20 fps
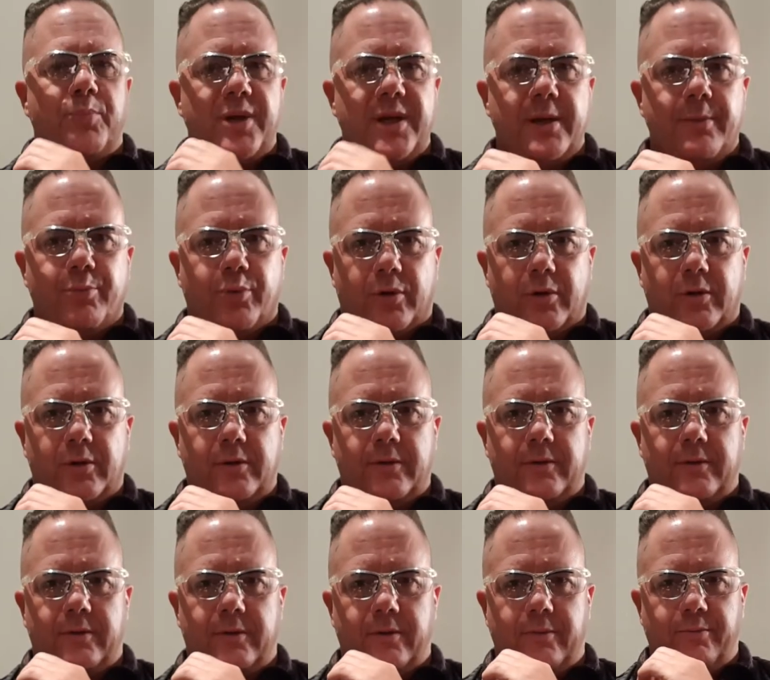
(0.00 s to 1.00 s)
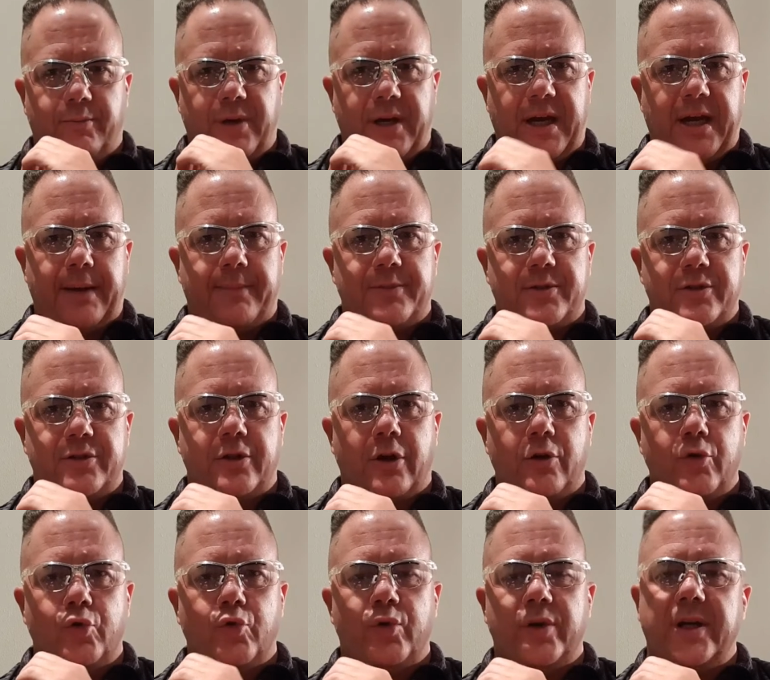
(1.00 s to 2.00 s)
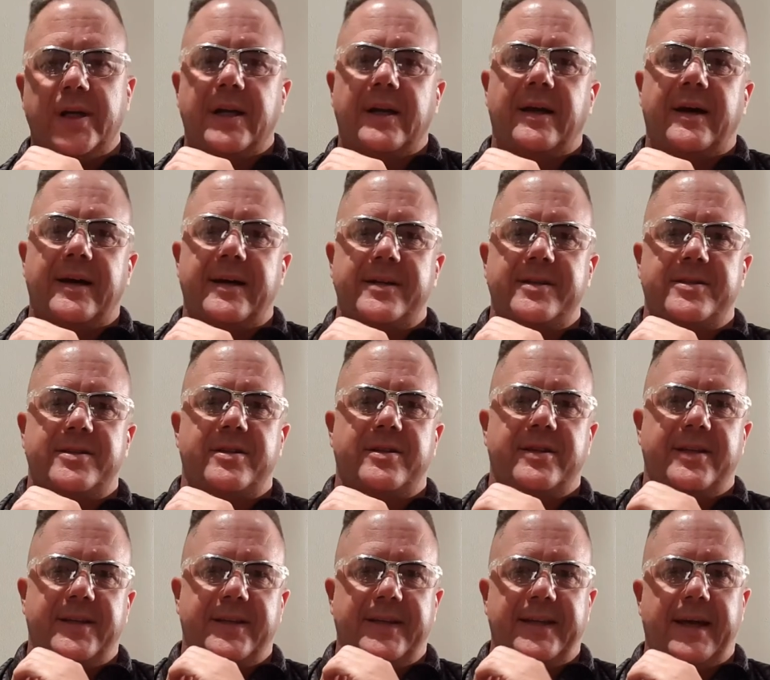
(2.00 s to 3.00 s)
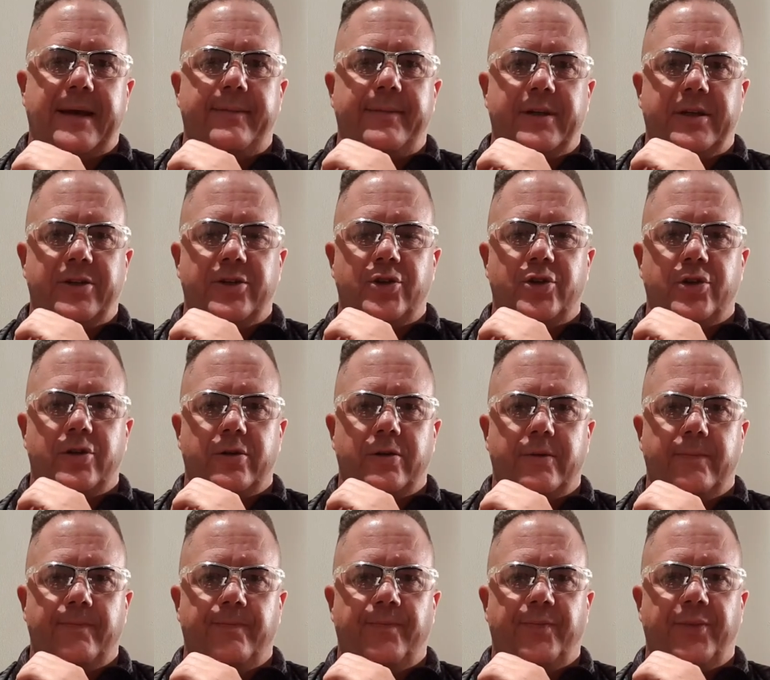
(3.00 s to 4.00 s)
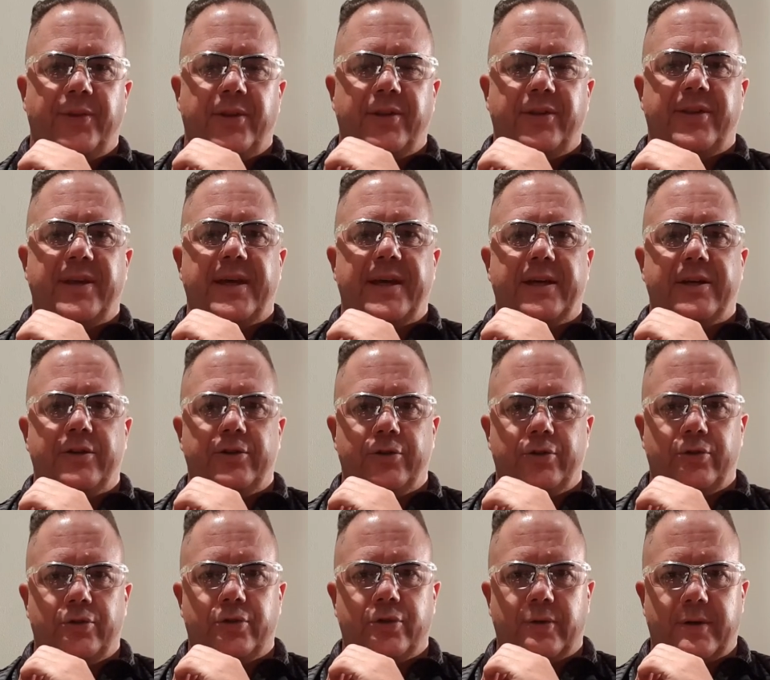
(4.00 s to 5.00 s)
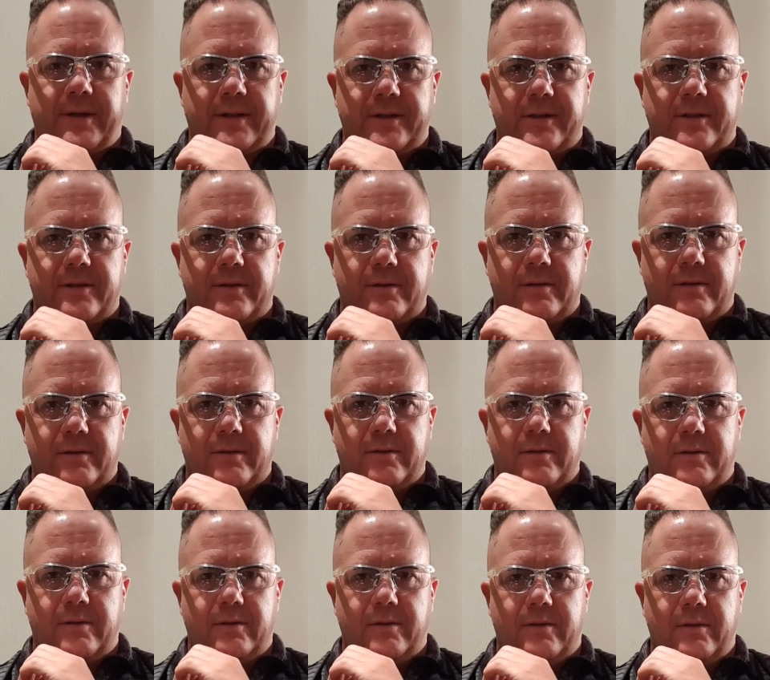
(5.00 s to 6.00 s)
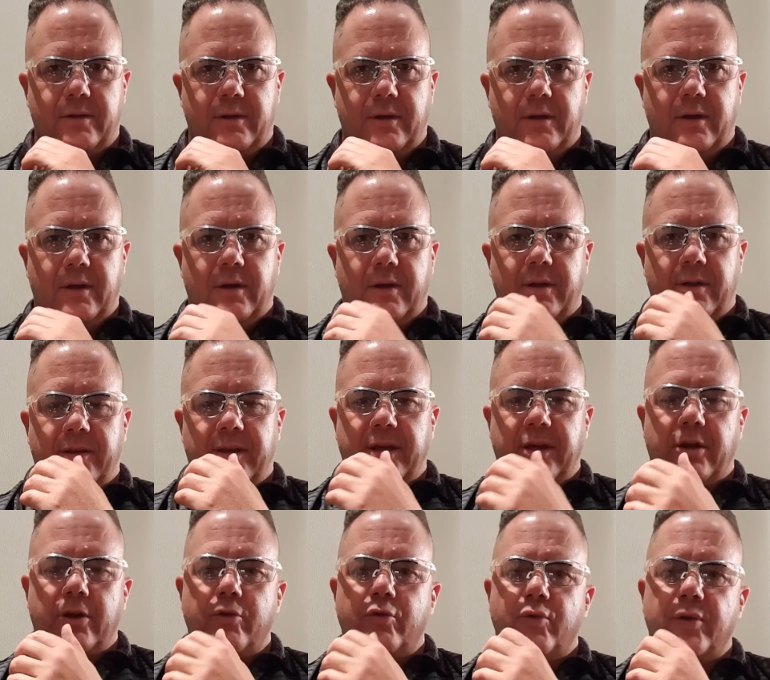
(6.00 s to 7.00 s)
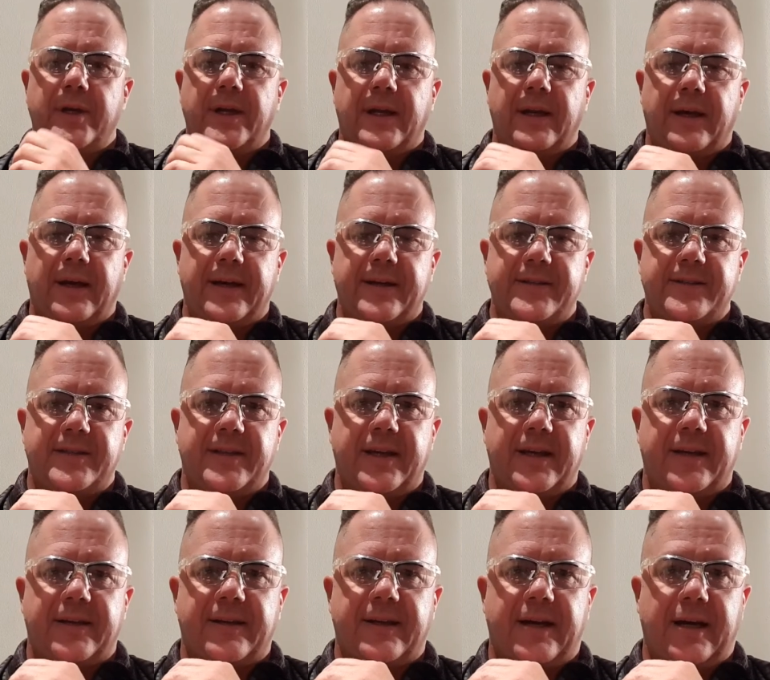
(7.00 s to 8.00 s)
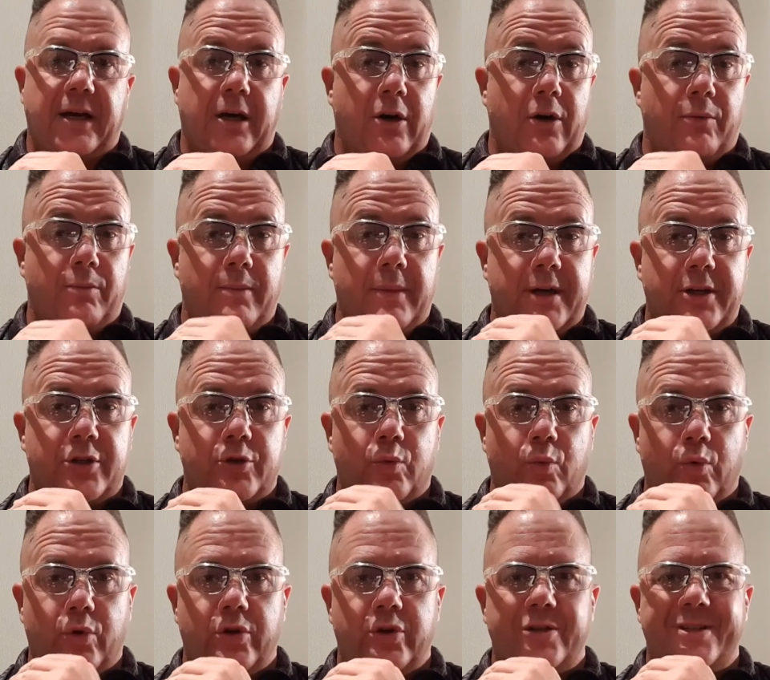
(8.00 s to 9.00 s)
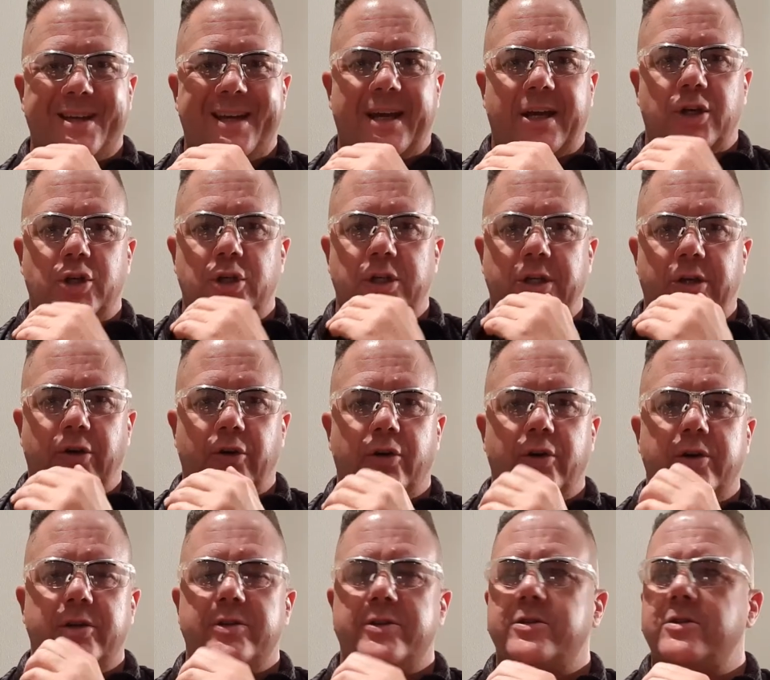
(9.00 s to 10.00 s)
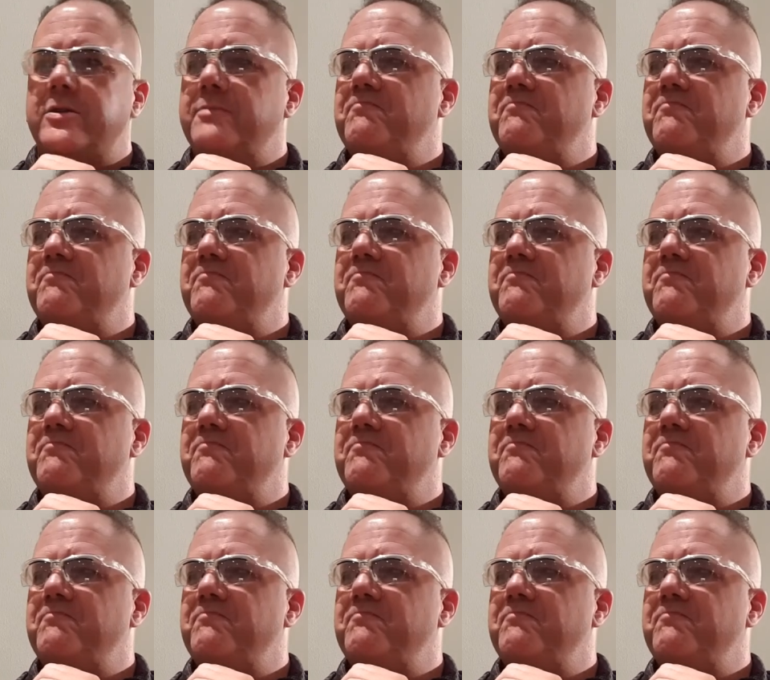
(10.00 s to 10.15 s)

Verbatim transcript: People perhaps don't realize the damage that they can do to us. They don't realize that how much words actually hurt